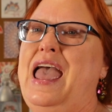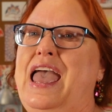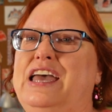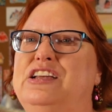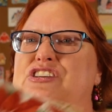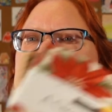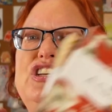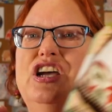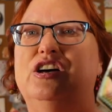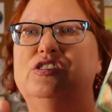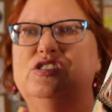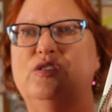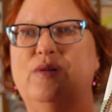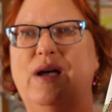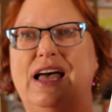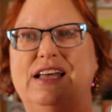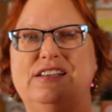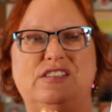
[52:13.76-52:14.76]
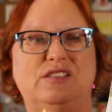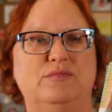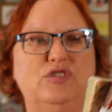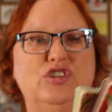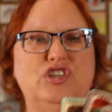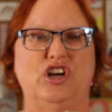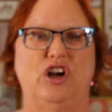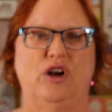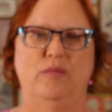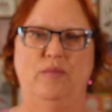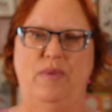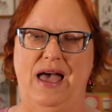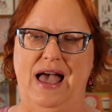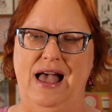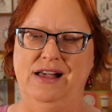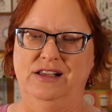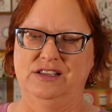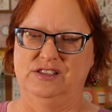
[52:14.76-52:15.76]
And she also had some charm
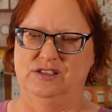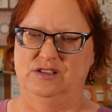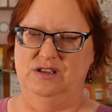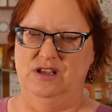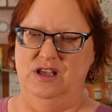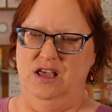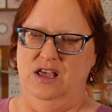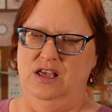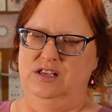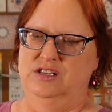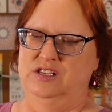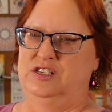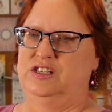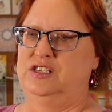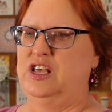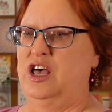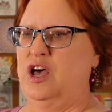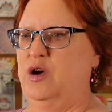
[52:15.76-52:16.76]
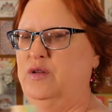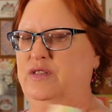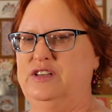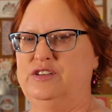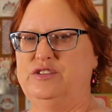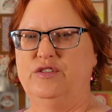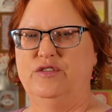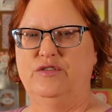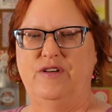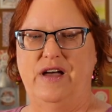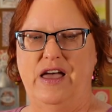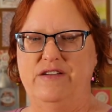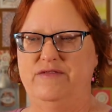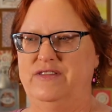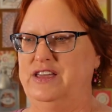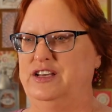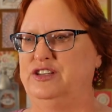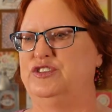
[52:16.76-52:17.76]
packs so these are
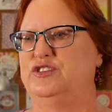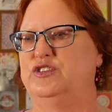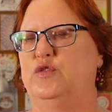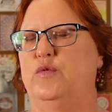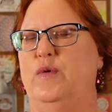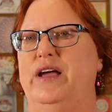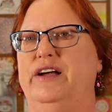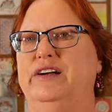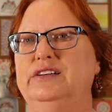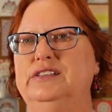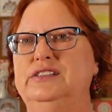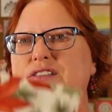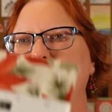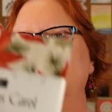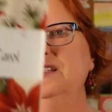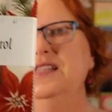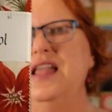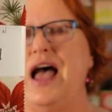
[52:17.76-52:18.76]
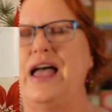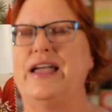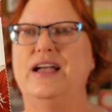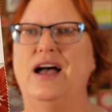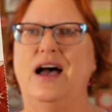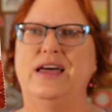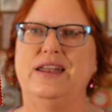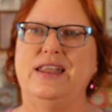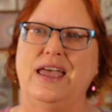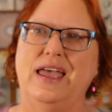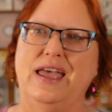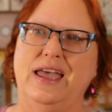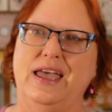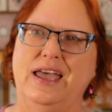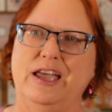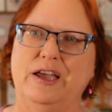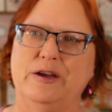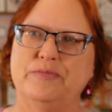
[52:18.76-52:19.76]
five inch squares. I got
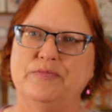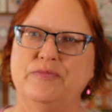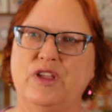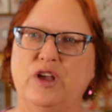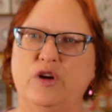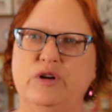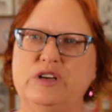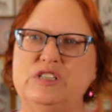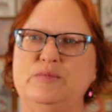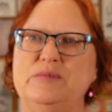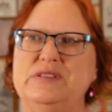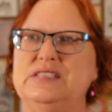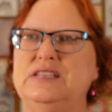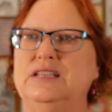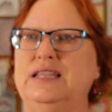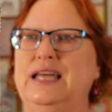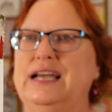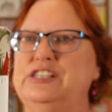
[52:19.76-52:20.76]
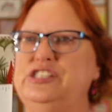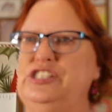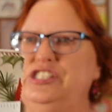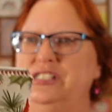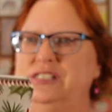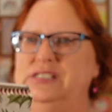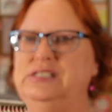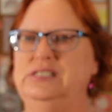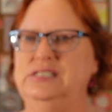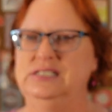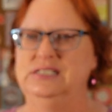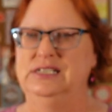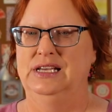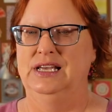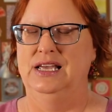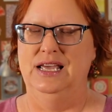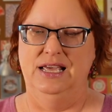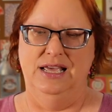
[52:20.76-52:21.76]
a Christmas collection
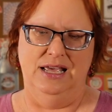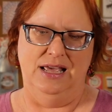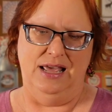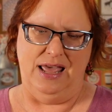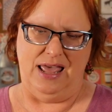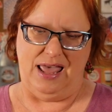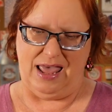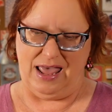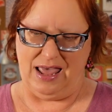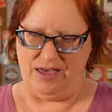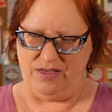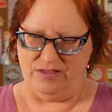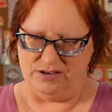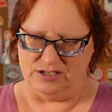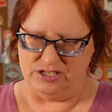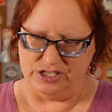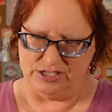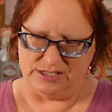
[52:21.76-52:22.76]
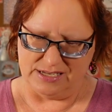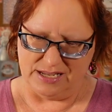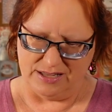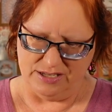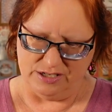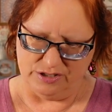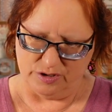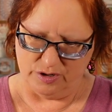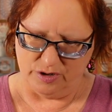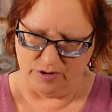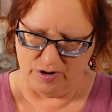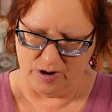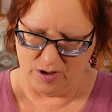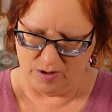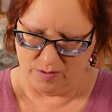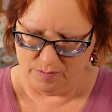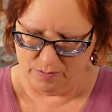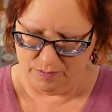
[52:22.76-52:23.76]
and she said these are
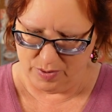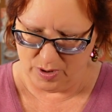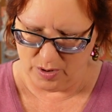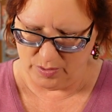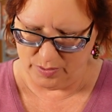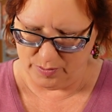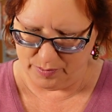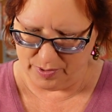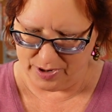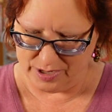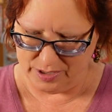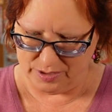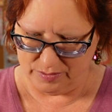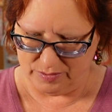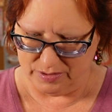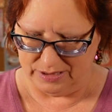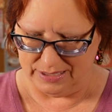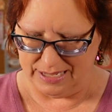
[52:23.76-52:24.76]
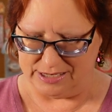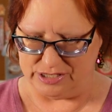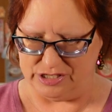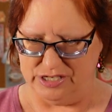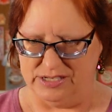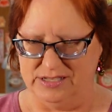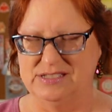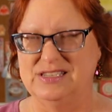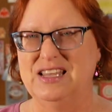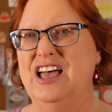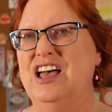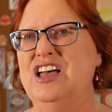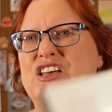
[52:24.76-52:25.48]
both brand new collections.